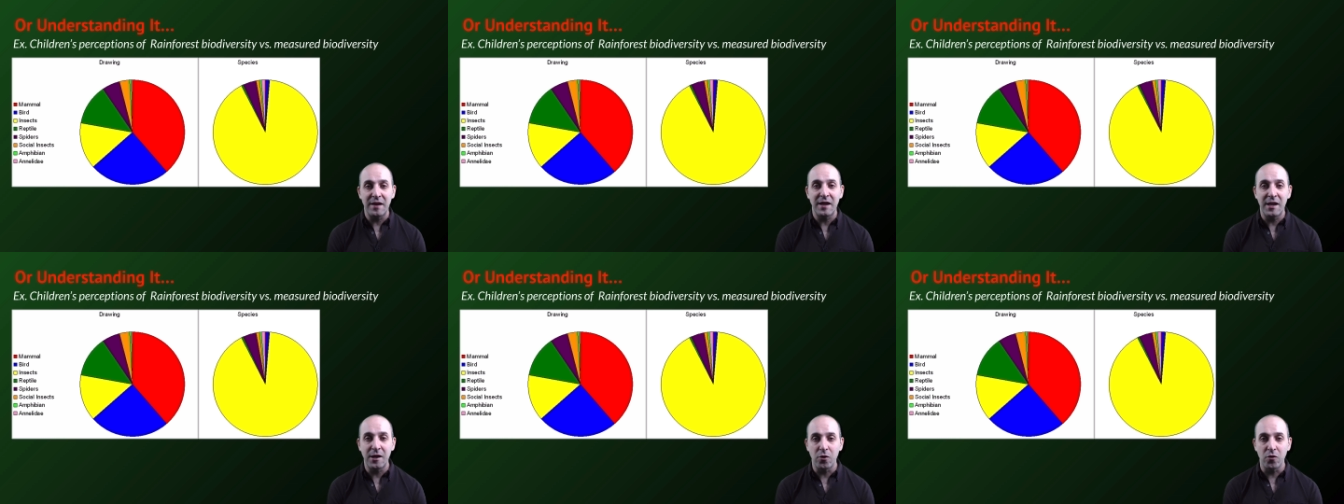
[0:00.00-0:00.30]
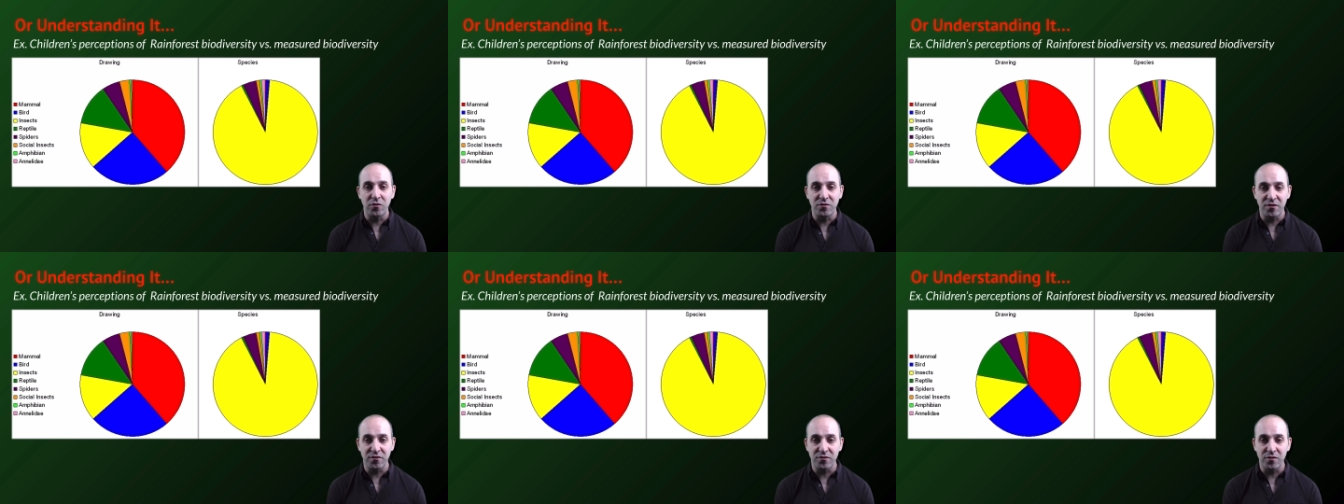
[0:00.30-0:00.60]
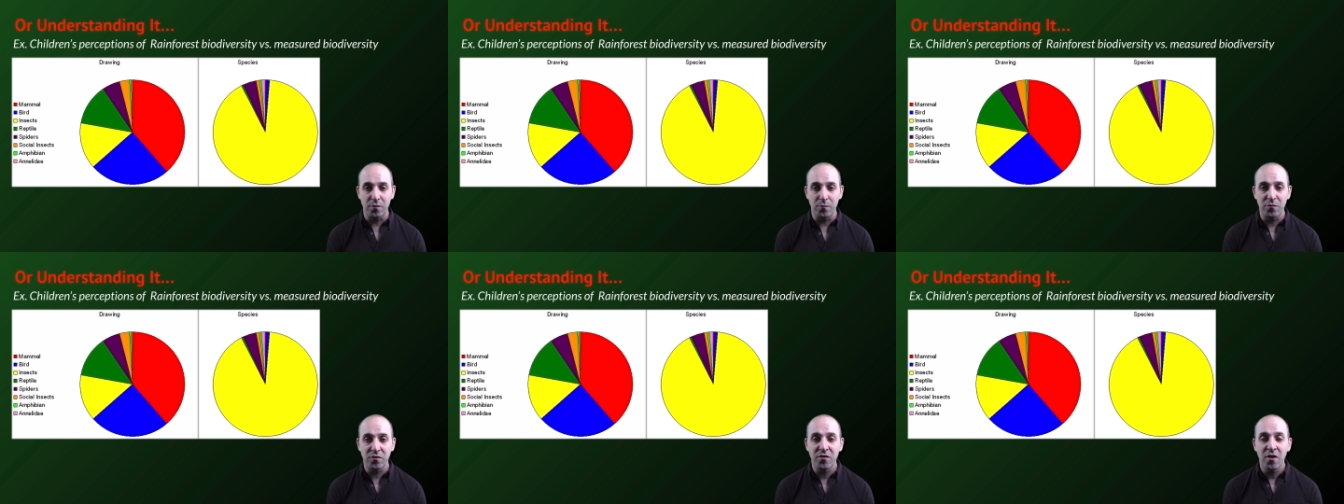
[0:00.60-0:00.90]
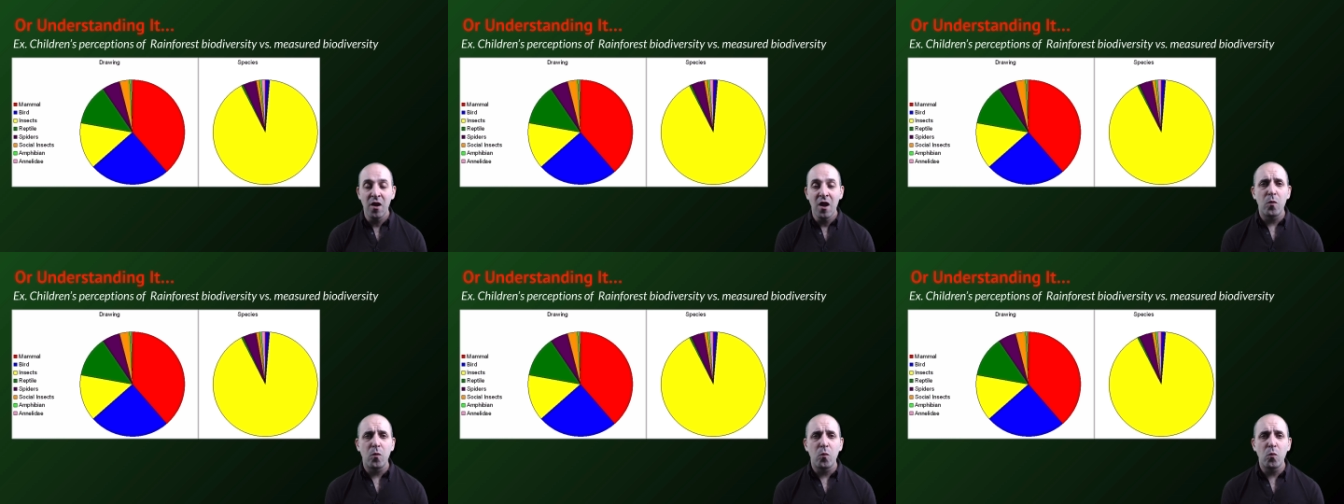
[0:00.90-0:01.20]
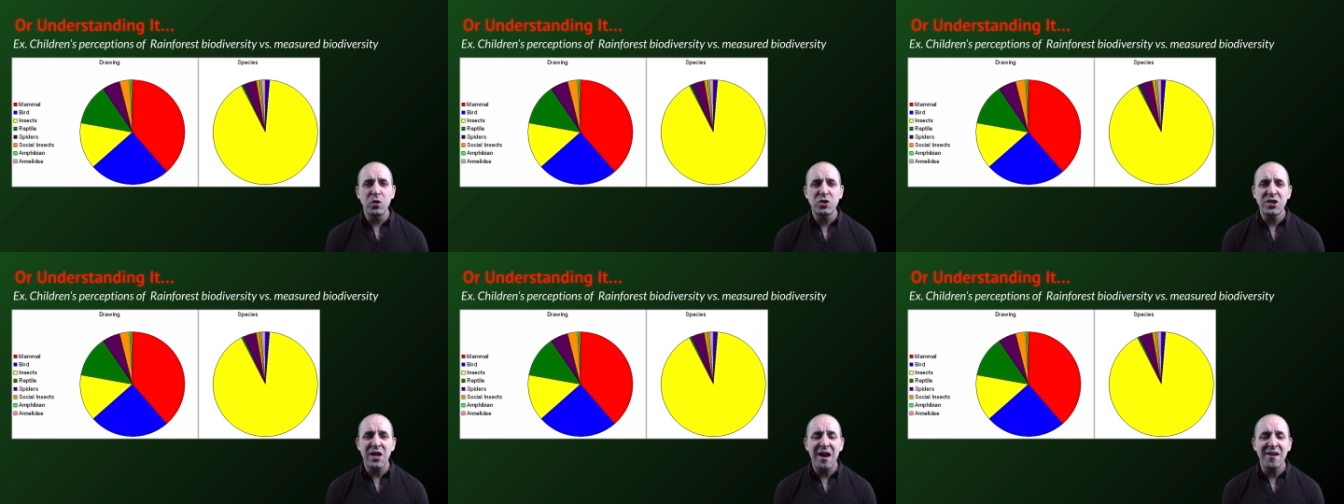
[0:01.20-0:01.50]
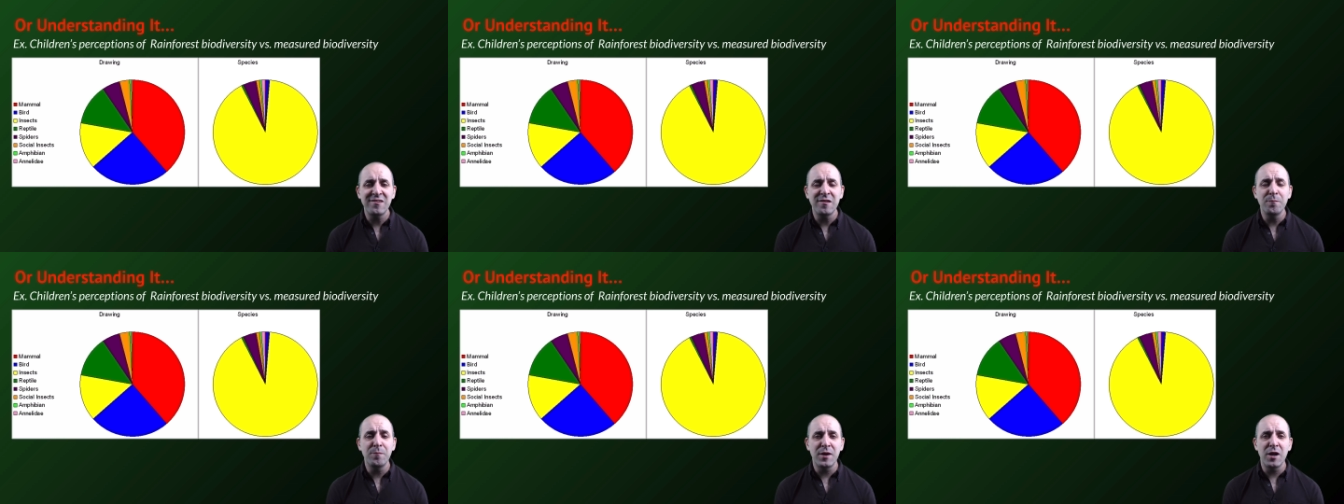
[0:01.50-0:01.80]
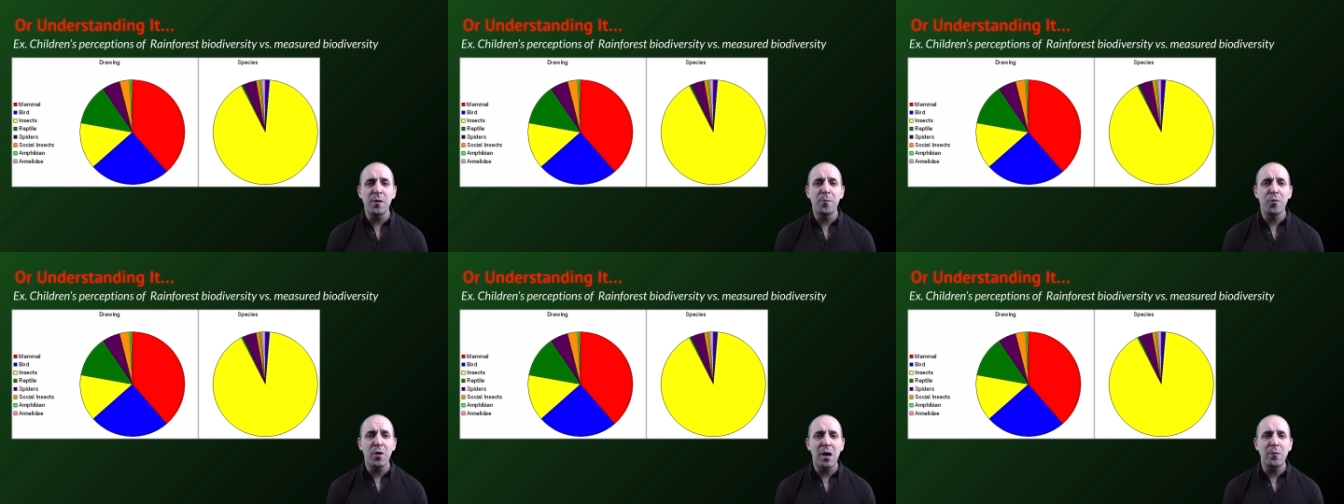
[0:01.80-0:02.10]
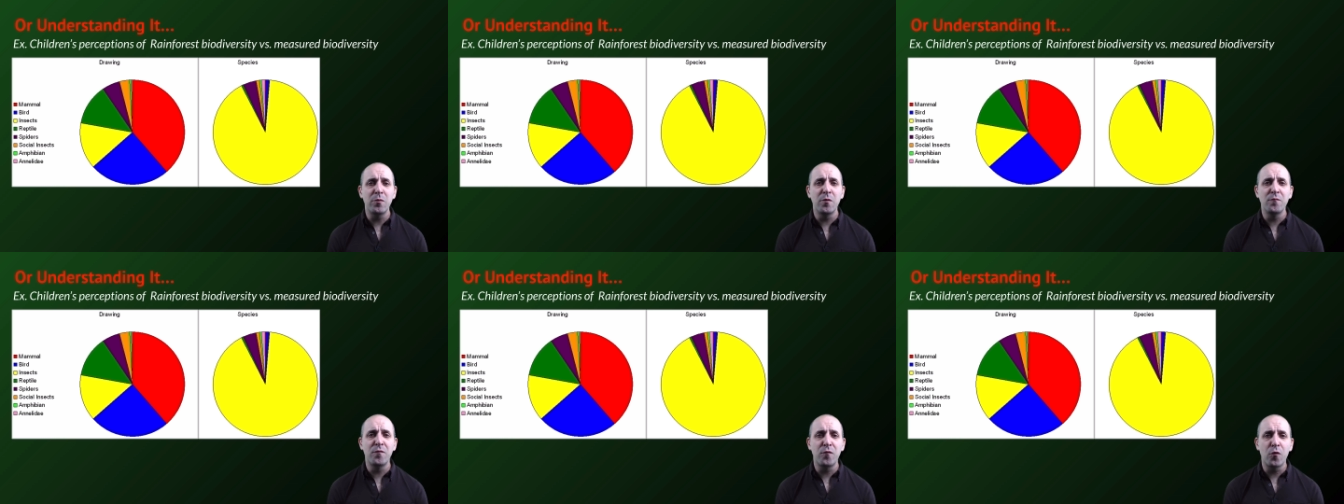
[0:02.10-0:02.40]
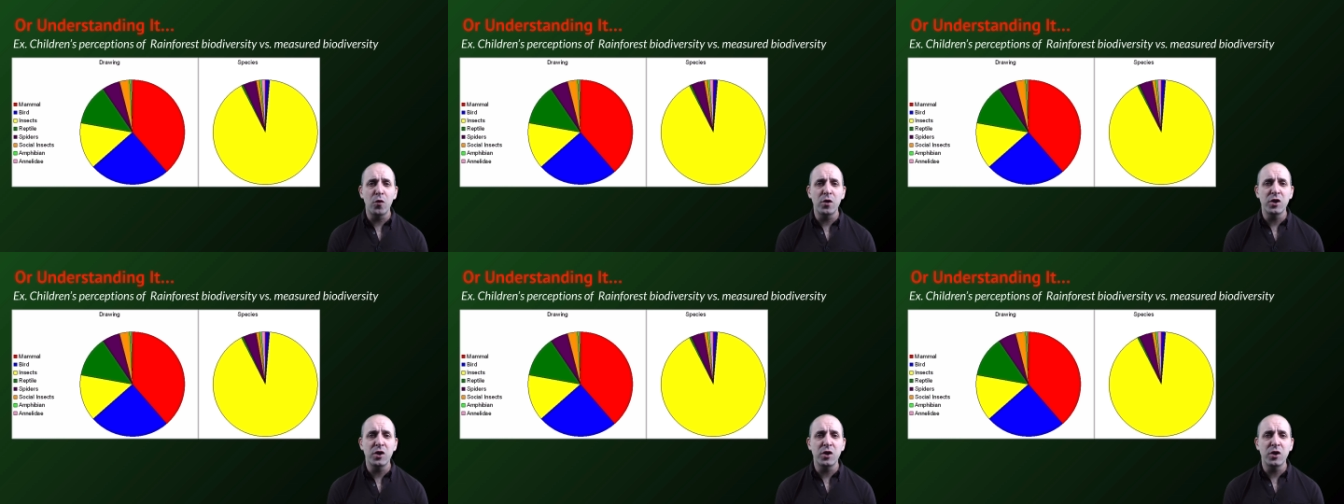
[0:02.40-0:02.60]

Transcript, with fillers: ecosystems, which hasn't been a problem for